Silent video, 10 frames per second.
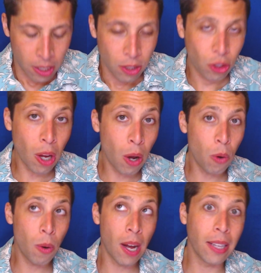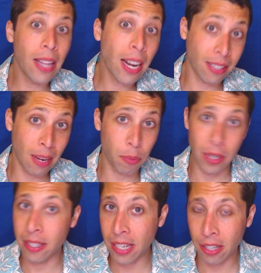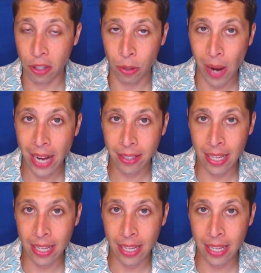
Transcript: So a lot of times when Indeed is correct,